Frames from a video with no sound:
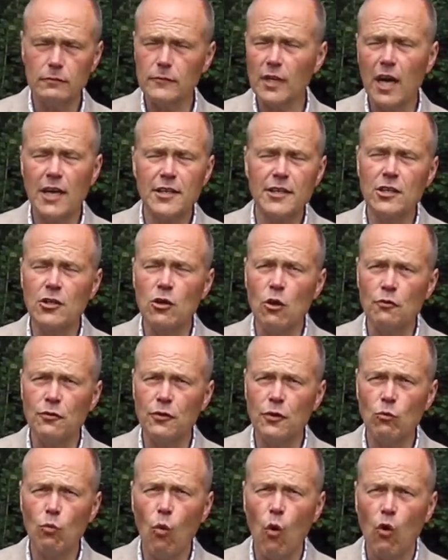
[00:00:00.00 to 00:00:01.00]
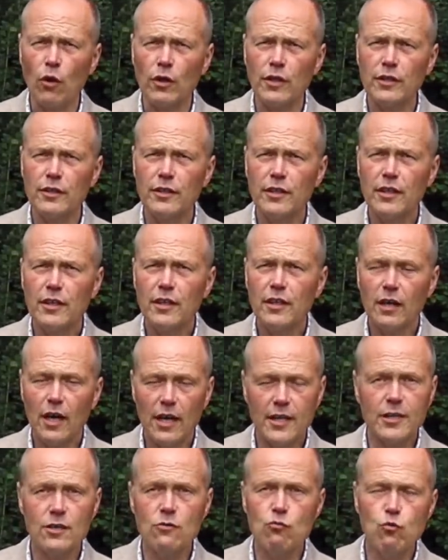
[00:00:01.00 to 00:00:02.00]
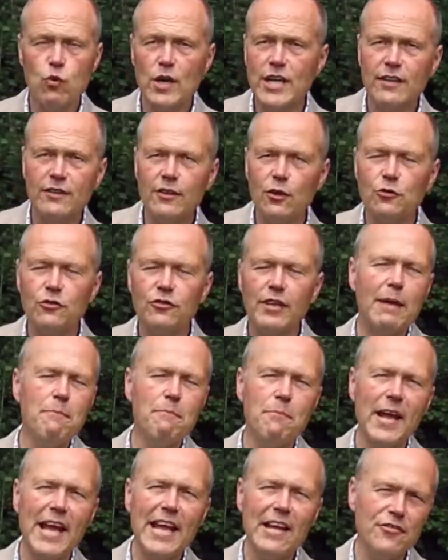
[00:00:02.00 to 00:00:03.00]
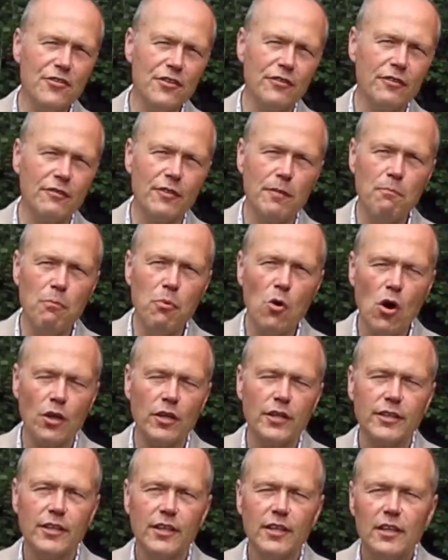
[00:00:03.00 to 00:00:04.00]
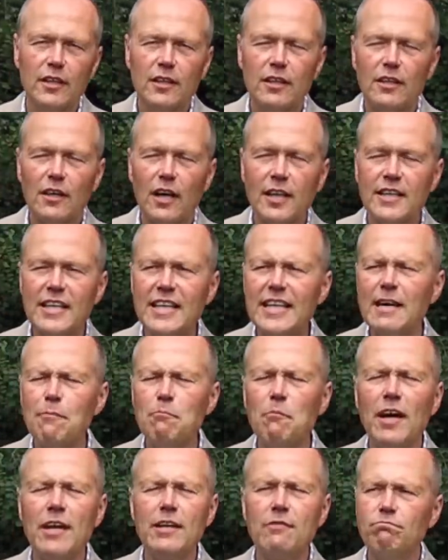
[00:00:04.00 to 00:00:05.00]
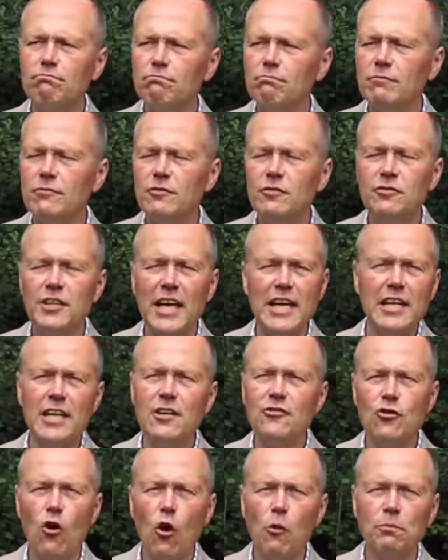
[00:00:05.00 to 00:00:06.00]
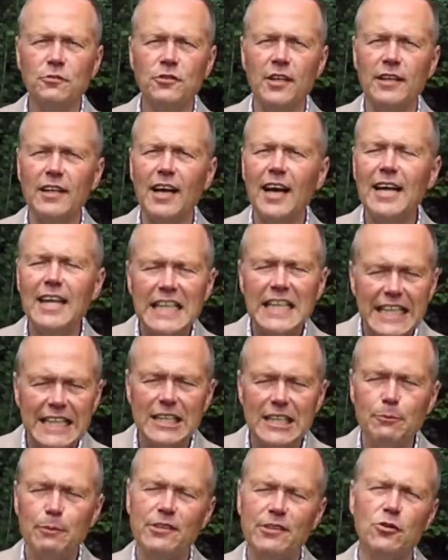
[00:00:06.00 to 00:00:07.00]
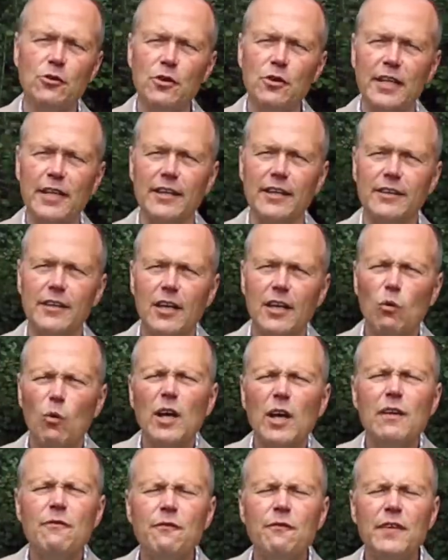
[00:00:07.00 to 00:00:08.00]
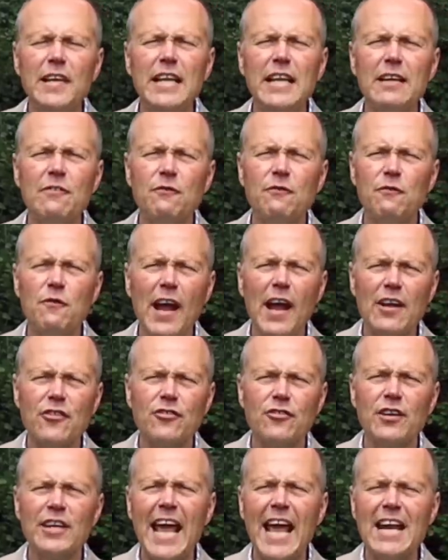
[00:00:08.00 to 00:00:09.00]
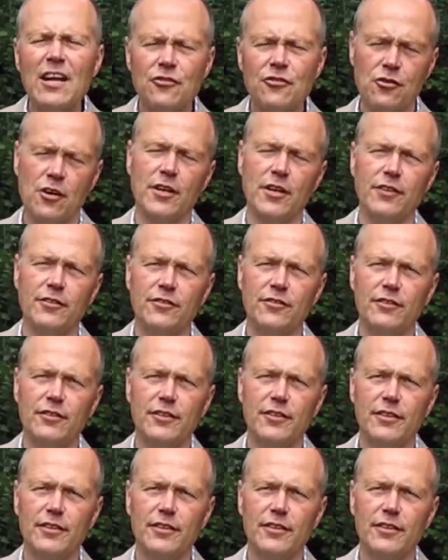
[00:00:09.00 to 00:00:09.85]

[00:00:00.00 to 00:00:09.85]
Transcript: I can go for a walk. I can read those 10 pages of a book. I can get my daily job done a little bit earlier when I'm feeling fresh and energized.